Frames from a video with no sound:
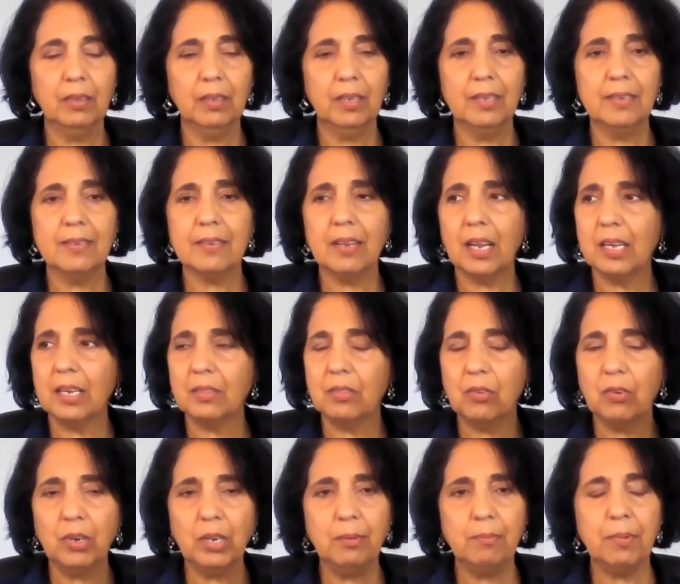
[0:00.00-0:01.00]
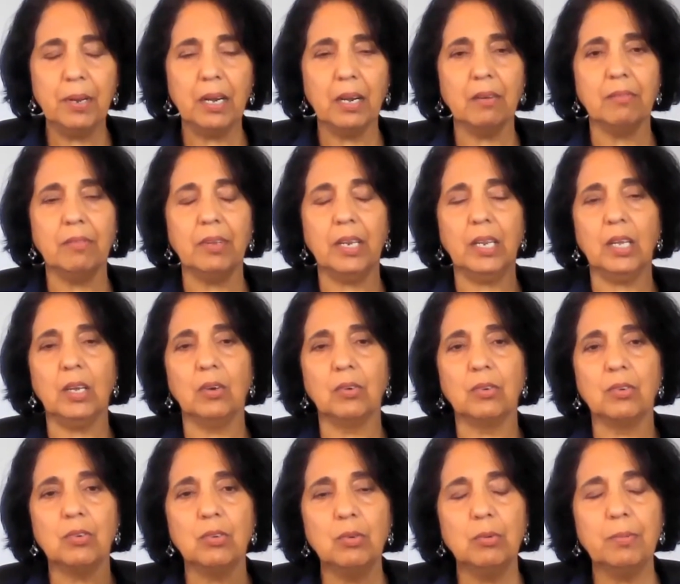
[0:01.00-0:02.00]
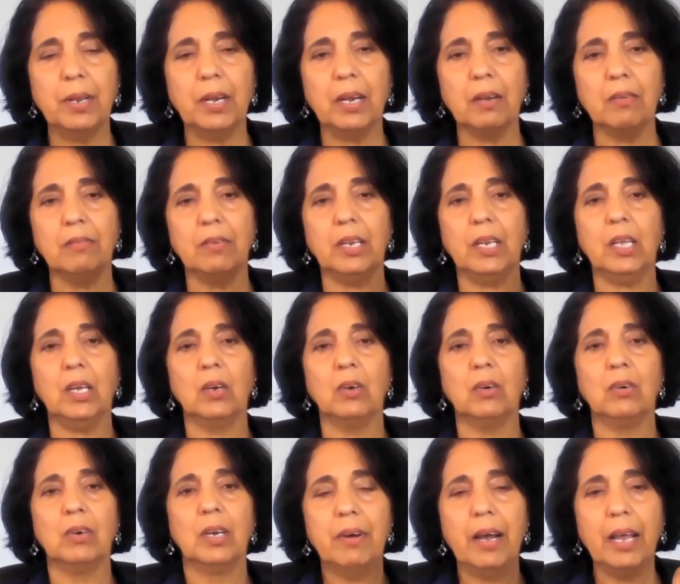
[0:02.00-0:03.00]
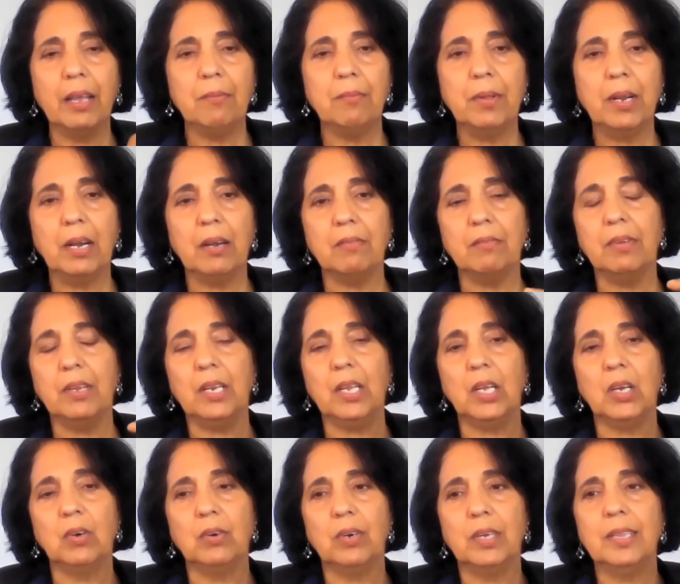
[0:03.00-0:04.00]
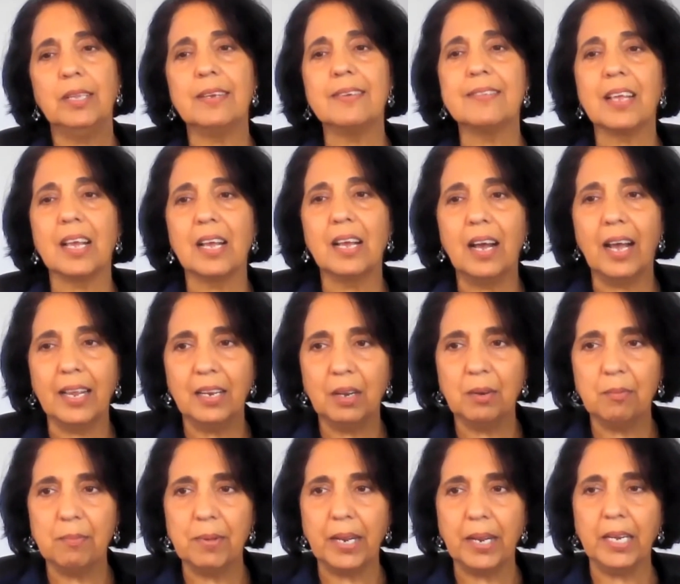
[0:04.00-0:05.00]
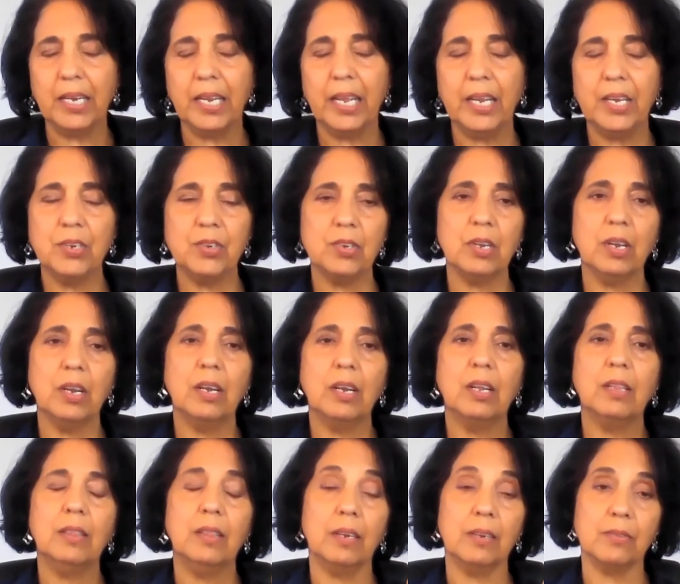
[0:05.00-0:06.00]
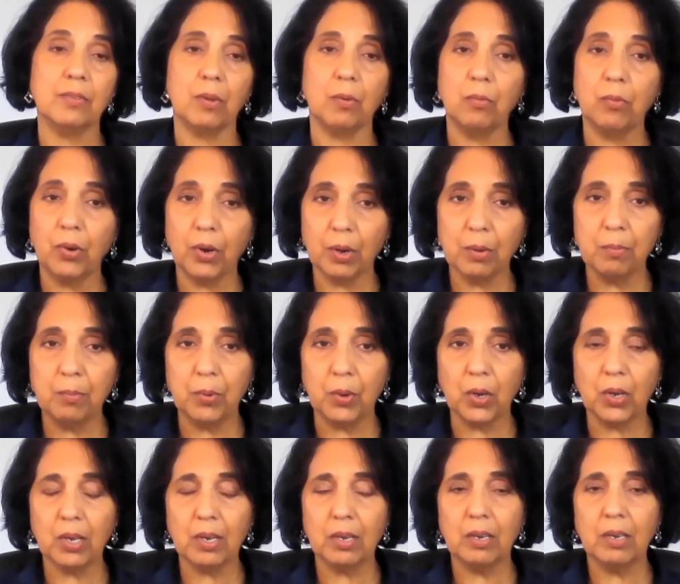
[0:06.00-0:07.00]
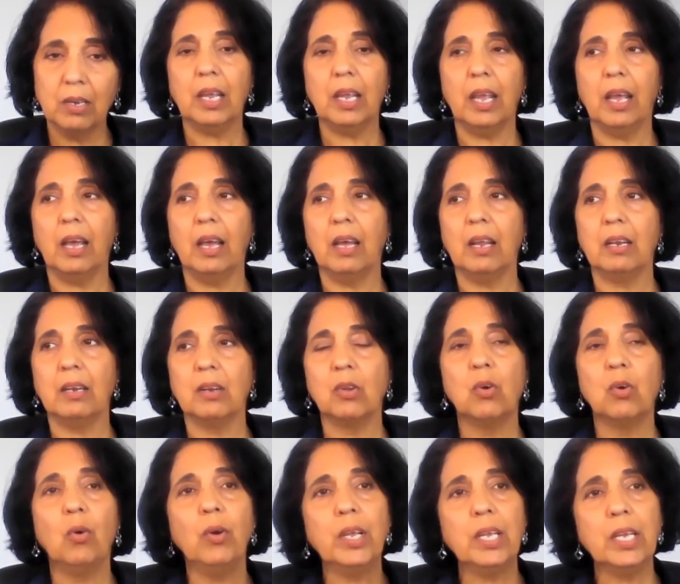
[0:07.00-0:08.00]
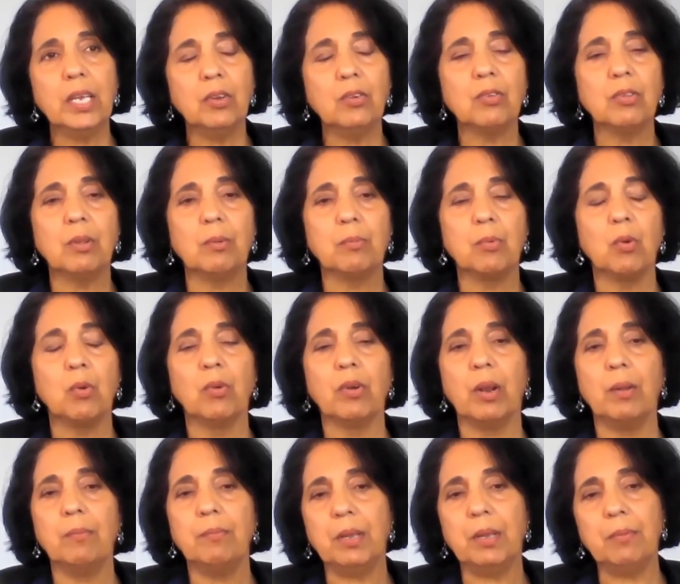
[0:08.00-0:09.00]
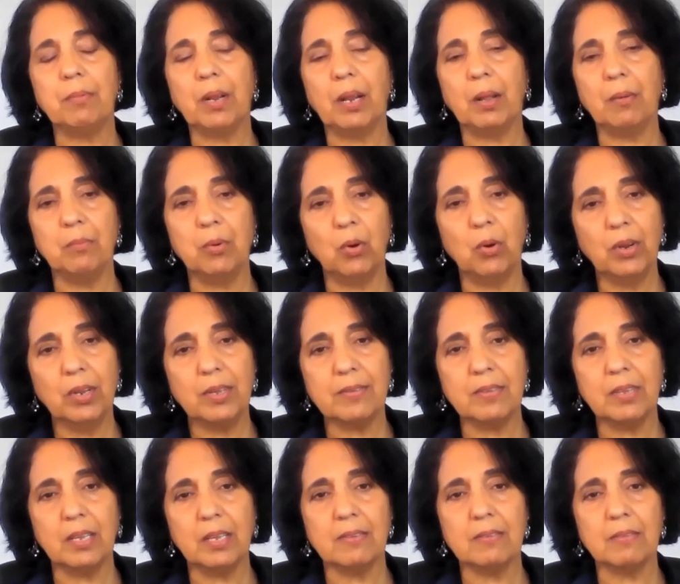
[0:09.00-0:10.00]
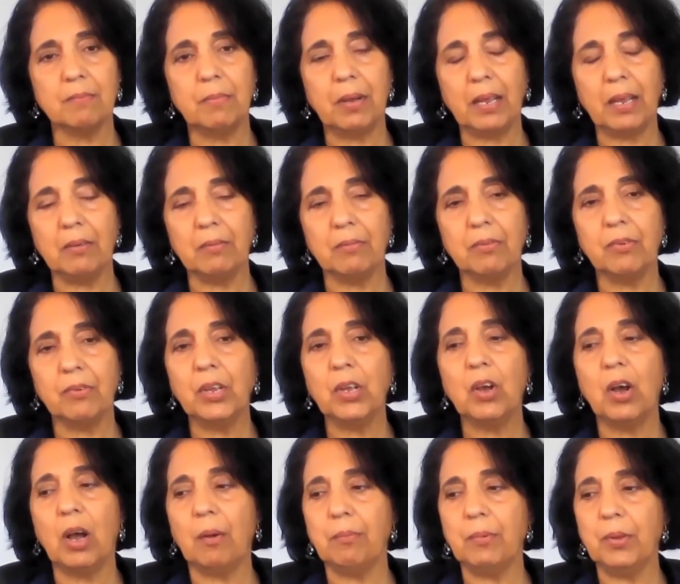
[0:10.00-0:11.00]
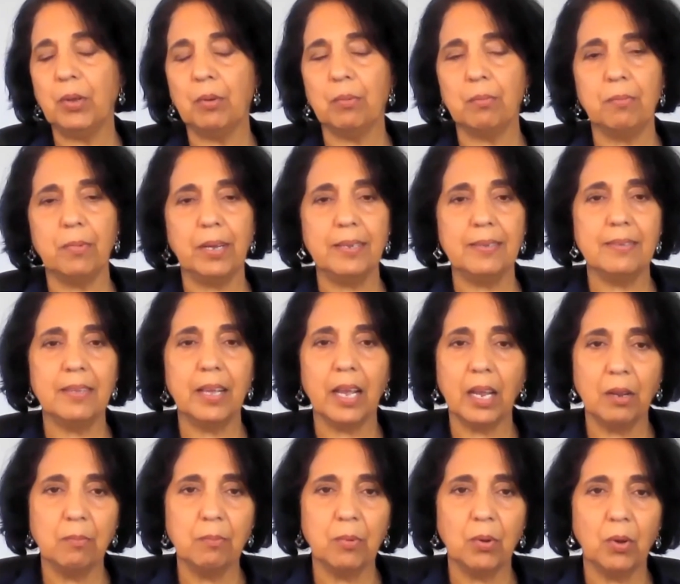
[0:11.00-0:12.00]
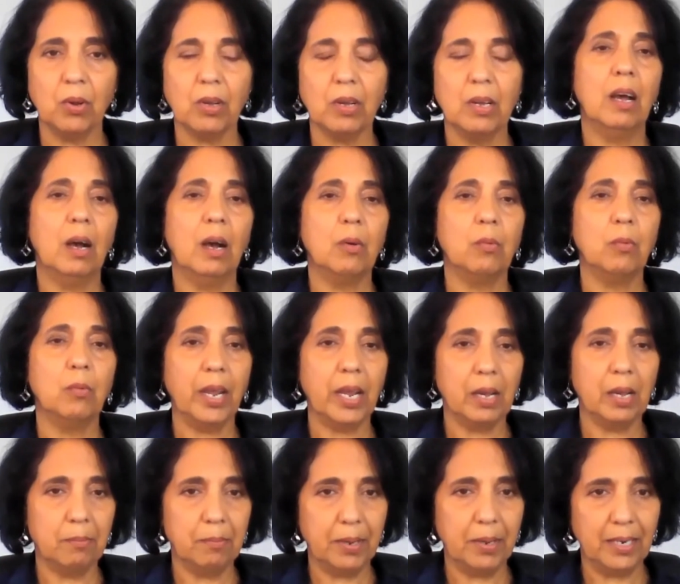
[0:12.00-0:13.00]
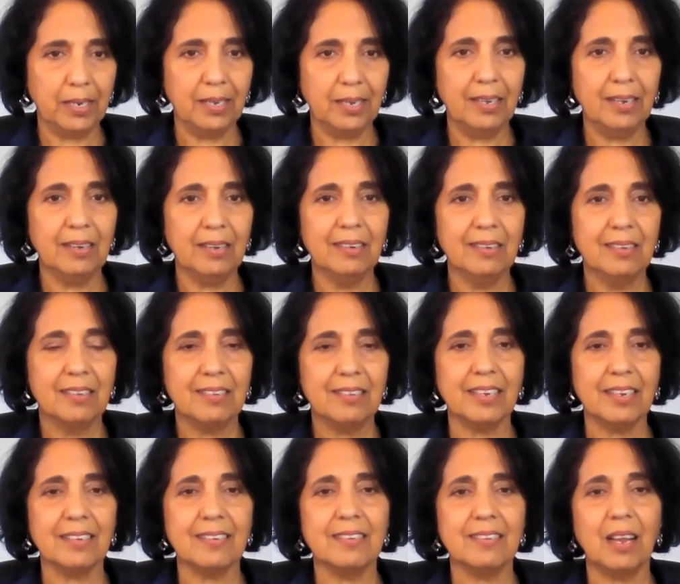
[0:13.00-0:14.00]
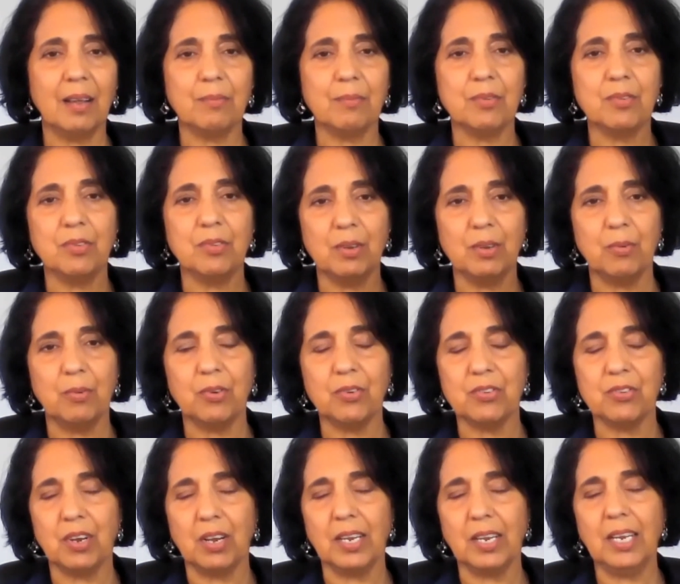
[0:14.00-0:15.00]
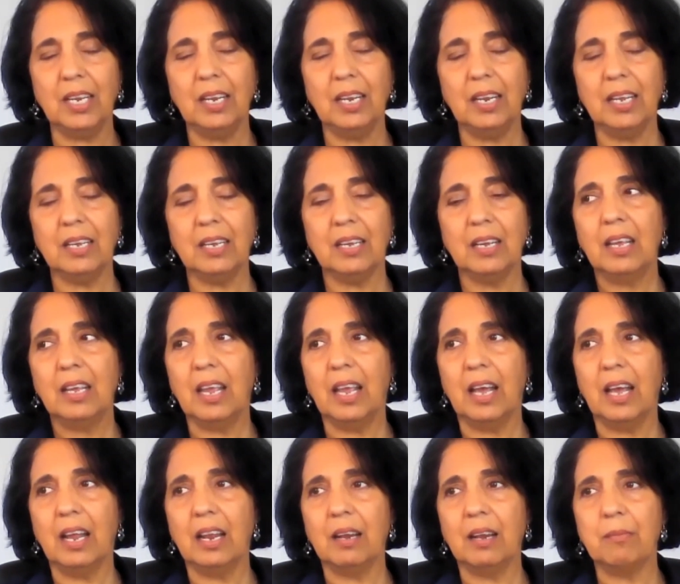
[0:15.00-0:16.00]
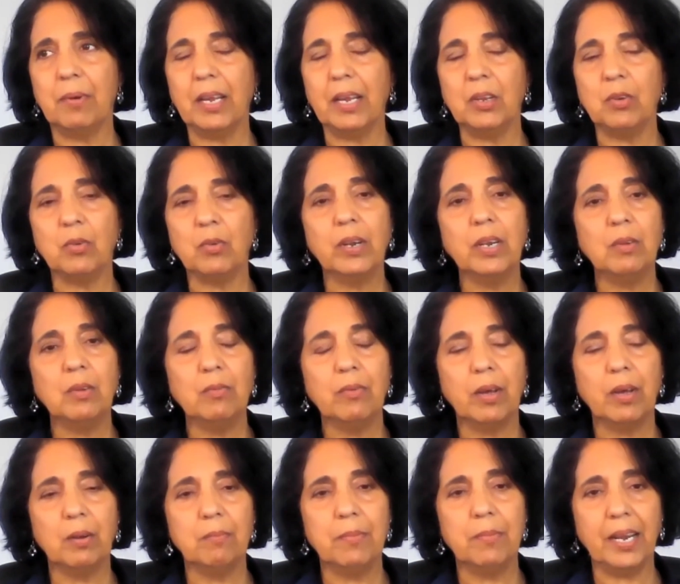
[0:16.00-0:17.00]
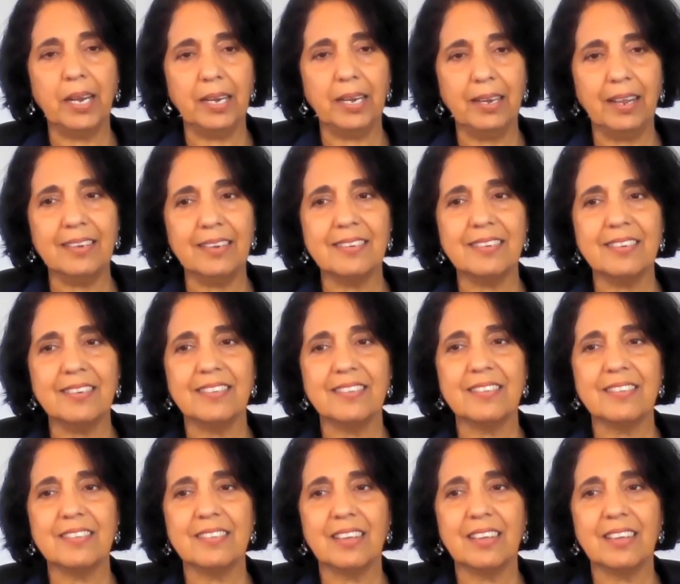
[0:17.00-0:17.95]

and this is like a three minute video, two minute video, five minute video. And there's a guided meditation, there's a workbook, and going into the program, people have bonuses. My free copy of my second book, uh, Wake Up and Heal Six nice. Steps to Emotional Healing, and my 21 meditations